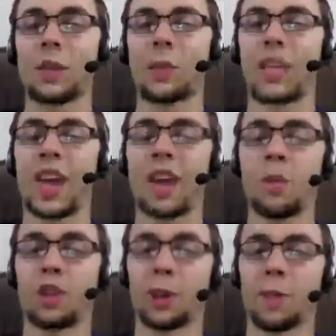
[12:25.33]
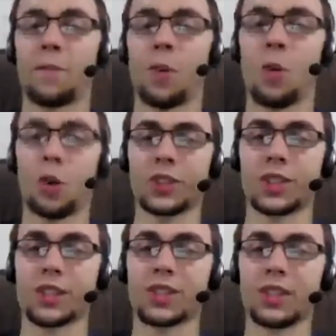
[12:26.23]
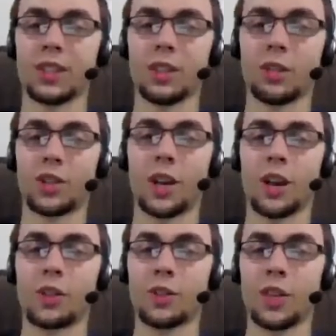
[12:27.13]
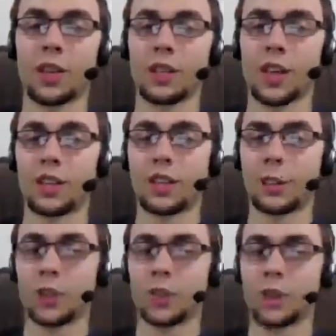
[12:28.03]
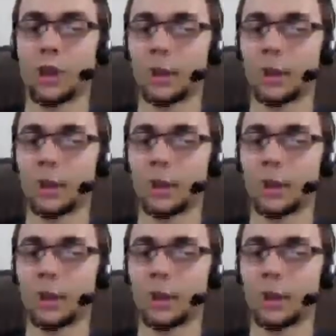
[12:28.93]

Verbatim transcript: kick with their horses, which I also think is a nice touch as well.